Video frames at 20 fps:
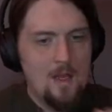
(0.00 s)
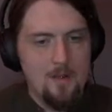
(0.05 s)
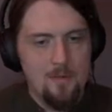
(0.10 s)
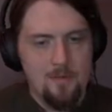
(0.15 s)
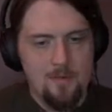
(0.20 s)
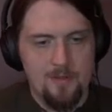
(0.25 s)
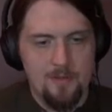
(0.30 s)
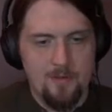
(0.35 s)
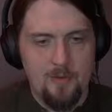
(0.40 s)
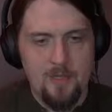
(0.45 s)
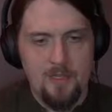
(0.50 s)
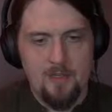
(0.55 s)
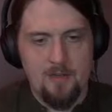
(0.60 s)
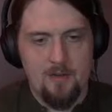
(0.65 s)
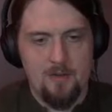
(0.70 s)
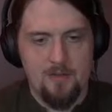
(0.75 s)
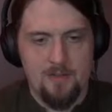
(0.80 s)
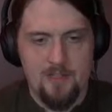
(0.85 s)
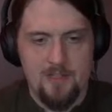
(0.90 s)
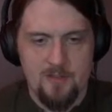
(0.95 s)
When the queen
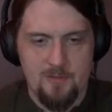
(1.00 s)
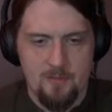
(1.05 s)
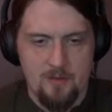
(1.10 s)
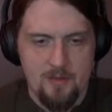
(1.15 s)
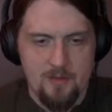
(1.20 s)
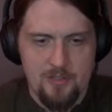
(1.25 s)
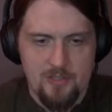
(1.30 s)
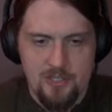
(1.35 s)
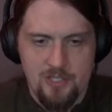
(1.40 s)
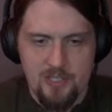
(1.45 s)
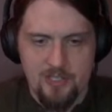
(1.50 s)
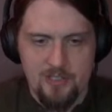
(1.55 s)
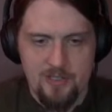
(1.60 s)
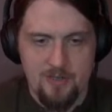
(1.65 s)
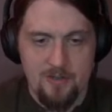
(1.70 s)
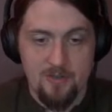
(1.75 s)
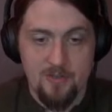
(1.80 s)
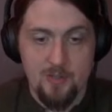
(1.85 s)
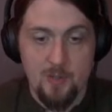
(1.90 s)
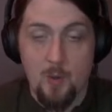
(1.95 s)
heard these words, she
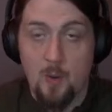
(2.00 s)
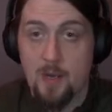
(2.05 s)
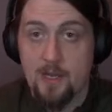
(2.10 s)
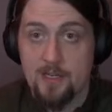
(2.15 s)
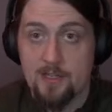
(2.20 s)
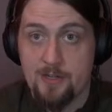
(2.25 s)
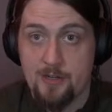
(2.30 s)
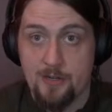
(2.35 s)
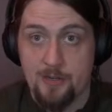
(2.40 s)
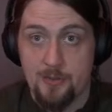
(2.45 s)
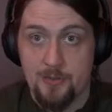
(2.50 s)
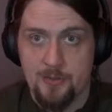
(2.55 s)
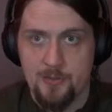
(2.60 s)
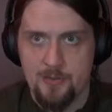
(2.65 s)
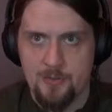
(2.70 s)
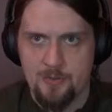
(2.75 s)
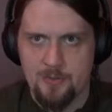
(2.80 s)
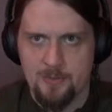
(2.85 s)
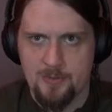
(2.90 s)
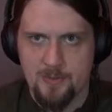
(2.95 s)
turned quite
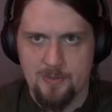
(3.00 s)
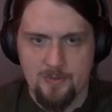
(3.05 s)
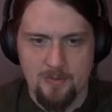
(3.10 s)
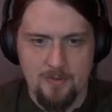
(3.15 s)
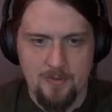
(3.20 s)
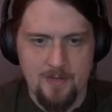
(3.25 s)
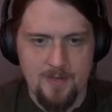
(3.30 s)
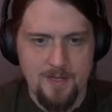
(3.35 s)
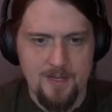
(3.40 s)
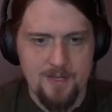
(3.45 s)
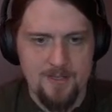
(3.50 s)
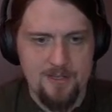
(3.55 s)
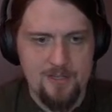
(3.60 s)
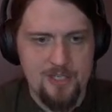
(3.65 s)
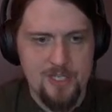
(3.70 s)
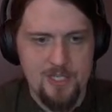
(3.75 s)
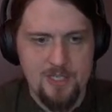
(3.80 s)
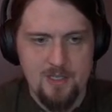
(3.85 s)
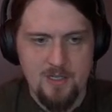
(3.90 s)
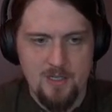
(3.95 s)
cold with
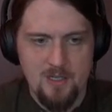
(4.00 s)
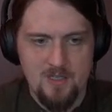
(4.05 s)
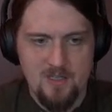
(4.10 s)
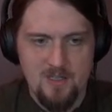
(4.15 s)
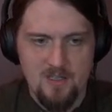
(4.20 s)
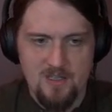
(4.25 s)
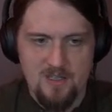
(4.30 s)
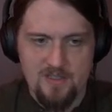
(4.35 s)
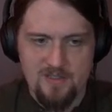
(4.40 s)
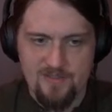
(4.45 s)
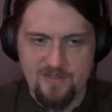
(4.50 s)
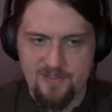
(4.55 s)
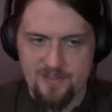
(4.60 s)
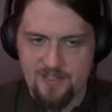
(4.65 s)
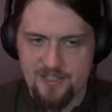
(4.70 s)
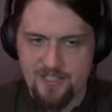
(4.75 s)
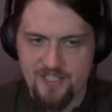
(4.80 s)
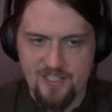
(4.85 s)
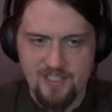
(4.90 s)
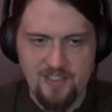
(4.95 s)
rage,
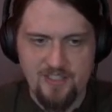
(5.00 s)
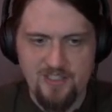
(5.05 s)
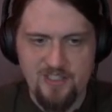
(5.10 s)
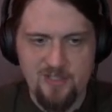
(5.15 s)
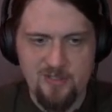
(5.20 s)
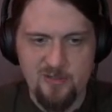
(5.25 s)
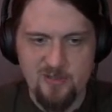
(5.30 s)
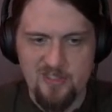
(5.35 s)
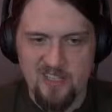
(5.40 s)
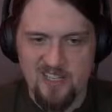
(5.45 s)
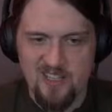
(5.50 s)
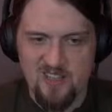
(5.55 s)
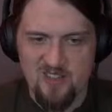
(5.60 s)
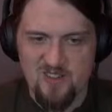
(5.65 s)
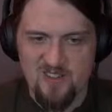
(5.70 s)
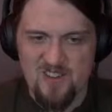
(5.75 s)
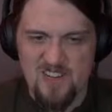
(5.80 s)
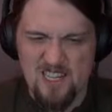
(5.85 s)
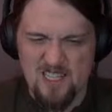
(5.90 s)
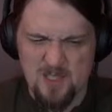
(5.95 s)
for she knew that
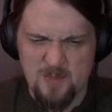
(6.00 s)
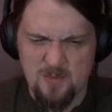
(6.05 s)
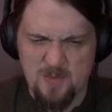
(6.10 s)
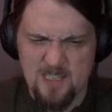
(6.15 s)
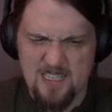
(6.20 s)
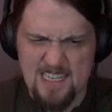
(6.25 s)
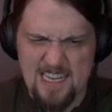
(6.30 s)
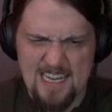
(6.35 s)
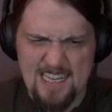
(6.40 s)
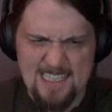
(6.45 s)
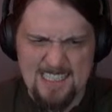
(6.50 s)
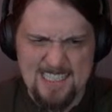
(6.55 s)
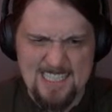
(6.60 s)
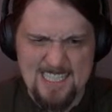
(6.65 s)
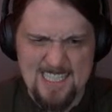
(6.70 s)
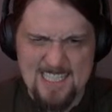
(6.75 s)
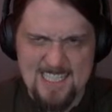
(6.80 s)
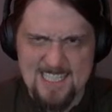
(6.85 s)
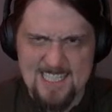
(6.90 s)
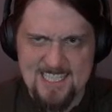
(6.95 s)
her husband had
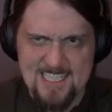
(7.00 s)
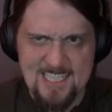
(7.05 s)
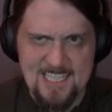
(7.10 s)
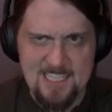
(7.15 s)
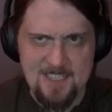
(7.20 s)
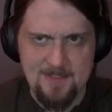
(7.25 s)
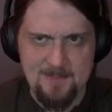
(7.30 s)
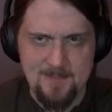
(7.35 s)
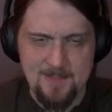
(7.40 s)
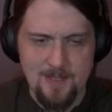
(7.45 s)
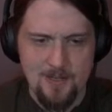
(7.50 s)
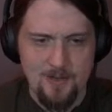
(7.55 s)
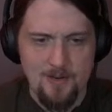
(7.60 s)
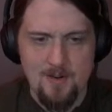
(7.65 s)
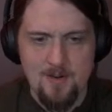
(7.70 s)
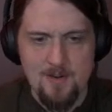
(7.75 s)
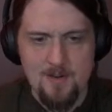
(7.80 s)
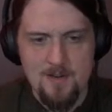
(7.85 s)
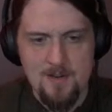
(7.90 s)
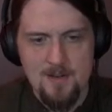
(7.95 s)
deceived
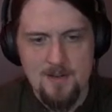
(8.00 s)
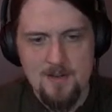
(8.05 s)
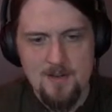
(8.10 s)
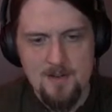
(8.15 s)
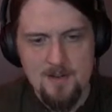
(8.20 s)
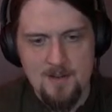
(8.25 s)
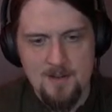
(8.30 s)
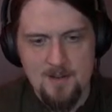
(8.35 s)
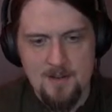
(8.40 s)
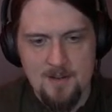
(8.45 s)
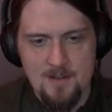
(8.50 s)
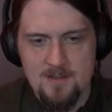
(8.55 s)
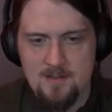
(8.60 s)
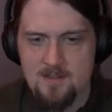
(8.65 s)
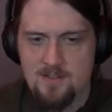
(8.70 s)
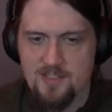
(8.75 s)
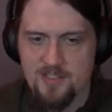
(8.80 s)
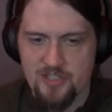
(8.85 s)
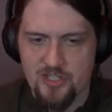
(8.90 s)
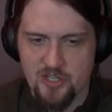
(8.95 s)
her.
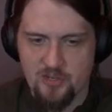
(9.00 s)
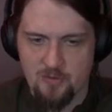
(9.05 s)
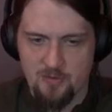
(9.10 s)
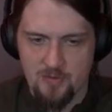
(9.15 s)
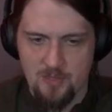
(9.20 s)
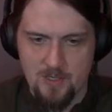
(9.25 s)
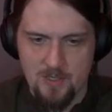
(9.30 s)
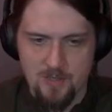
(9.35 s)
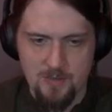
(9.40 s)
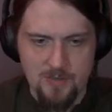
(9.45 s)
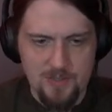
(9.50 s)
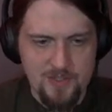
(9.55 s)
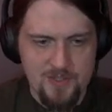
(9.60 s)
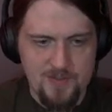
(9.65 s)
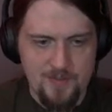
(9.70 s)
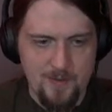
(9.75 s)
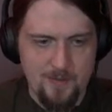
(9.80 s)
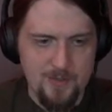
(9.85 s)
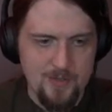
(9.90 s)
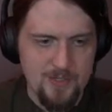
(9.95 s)
And she rose
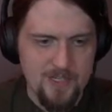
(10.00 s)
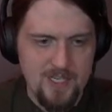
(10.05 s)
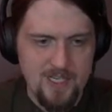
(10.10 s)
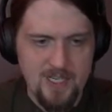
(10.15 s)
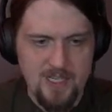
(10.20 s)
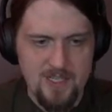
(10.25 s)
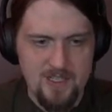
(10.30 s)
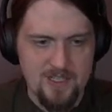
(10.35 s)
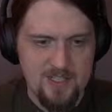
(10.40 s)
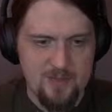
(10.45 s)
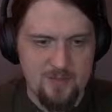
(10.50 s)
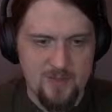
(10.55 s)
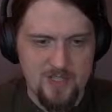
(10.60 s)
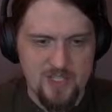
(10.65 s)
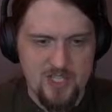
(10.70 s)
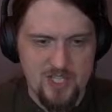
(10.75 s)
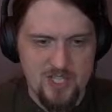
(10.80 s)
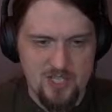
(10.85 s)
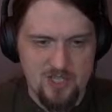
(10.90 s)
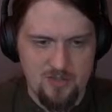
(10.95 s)
from her knees and
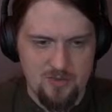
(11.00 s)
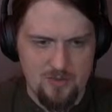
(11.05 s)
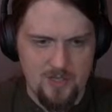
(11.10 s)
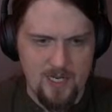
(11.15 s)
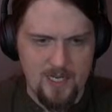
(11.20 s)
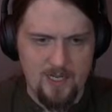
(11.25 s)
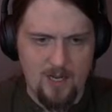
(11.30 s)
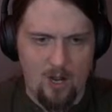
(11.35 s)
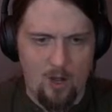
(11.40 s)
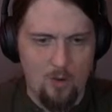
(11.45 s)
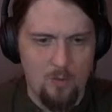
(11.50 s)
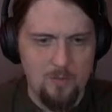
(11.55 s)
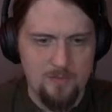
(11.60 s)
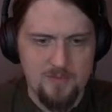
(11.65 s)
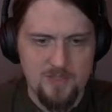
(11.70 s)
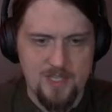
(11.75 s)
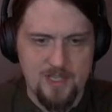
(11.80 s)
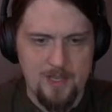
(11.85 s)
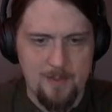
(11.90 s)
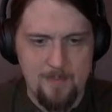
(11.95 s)
went straight
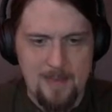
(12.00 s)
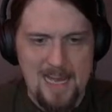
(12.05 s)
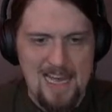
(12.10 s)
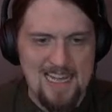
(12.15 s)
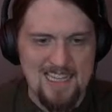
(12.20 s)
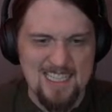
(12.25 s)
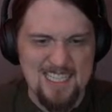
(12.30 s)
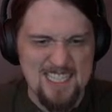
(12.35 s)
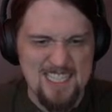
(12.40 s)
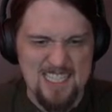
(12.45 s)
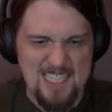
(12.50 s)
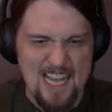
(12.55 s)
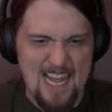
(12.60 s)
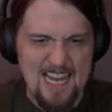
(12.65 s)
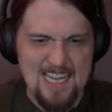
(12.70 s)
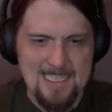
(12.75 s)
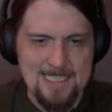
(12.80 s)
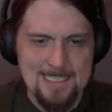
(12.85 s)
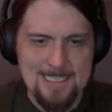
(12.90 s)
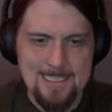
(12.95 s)
home to the palace
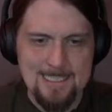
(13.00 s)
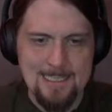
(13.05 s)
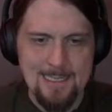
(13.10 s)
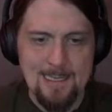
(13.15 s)
and,